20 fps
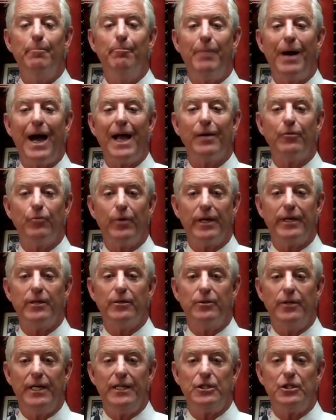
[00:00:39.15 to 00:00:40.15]
by
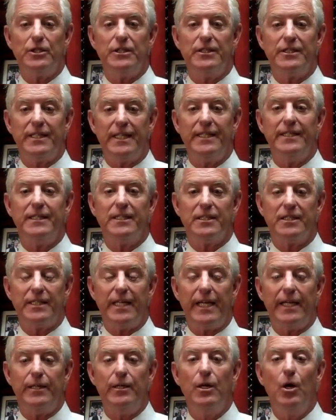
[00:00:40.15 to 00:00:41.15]
regulations in the
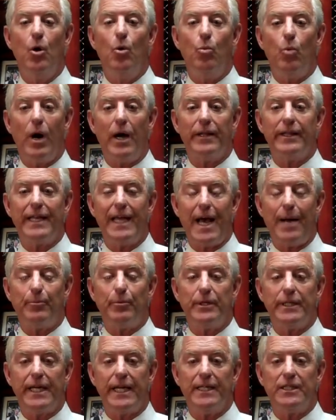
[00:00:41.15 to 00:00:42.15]
state while the
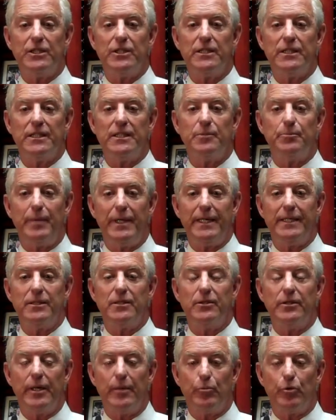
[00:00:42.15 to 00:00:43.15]
application is being
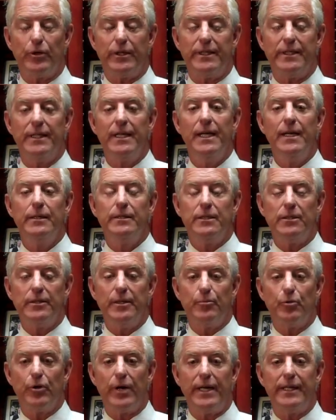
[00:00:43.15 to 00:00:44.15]
delivered,
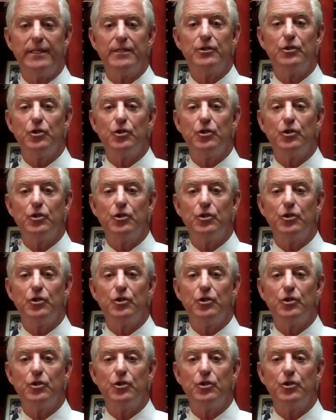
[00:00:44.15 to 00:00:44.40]
deliberated.